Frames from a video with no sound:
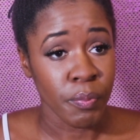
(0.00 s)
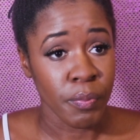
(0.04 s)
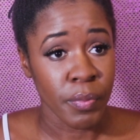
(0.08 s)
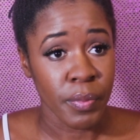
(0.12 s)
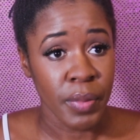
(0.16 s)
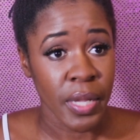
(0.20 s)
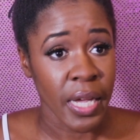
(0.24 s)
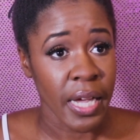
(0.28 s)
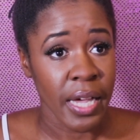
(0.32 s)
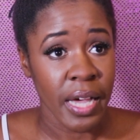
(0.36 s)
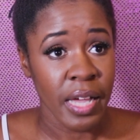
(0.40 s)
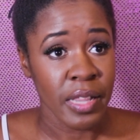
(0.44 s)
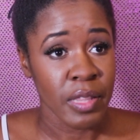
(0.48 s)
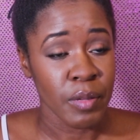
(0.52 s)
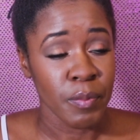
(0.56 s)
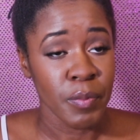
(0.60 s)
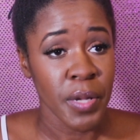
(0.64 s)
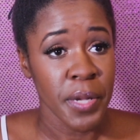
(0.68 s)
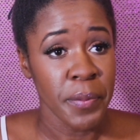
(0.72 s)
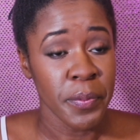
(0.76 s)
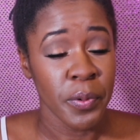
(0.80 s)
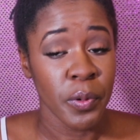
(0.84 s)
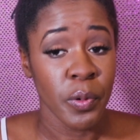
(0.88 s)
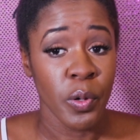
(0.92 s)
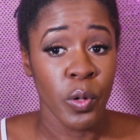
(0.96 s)
like other
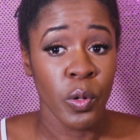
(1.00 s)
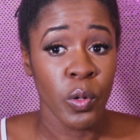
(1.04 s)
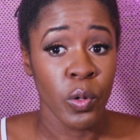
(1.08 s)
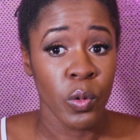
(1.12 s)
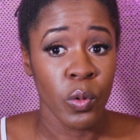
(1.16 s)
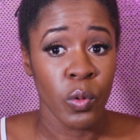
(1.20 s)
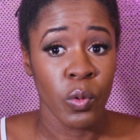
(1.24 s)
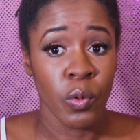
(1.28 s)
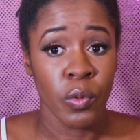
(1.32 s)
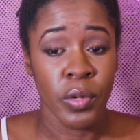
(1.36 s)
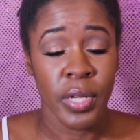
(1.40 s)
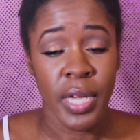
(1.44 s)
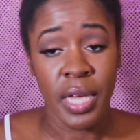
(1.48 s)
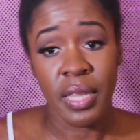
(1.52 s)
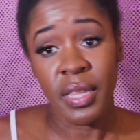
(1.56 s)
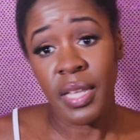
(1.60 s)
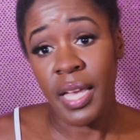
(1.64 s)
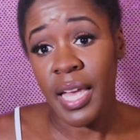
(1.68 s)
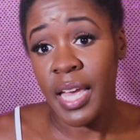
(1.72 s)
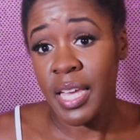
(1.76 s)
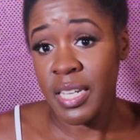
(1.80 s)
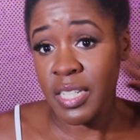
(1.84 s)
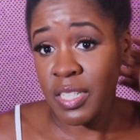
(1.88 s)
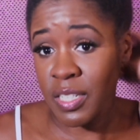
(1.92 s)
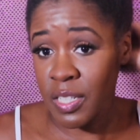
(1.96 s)
people who get their
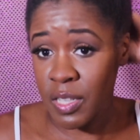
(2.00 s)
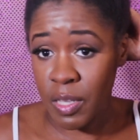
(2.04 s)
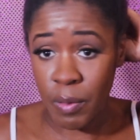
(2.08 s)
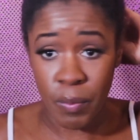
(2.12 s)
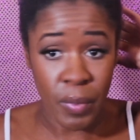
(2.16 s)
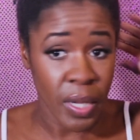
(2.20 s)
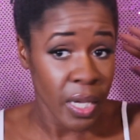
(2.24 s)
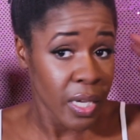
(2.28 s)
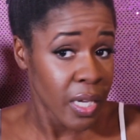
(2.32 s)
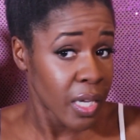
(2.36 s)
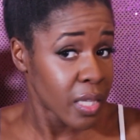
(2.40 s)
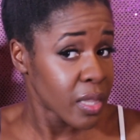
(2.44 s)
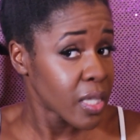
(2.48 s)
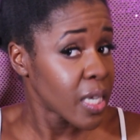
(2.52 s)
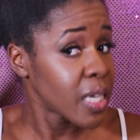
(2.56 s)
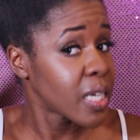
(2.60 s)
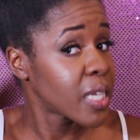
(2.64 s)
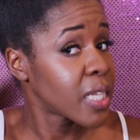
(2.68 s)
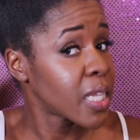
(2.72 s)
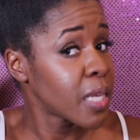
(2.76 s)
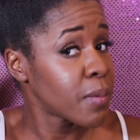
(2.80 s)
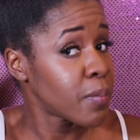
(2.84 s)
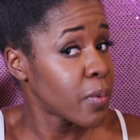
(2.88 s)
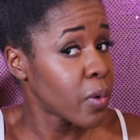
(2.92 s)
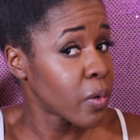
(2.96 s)
hair done at the back and they
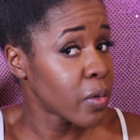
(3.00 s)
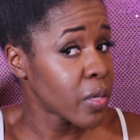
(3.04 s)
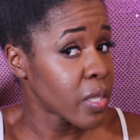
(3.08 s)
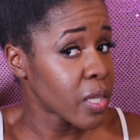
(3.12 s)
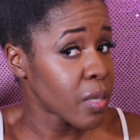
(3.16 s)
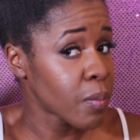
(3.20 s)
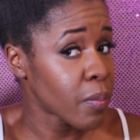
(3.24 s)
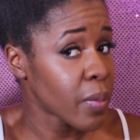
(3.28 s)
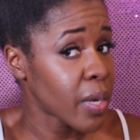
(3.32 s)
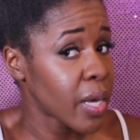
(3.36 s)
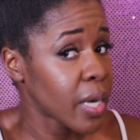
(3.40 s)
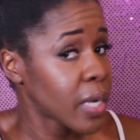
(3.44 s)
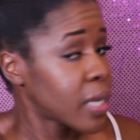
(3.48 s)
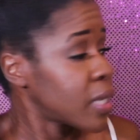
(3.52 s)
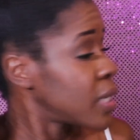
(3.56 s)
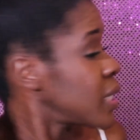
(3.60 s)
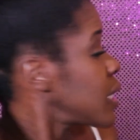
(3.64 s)
clip it on at the back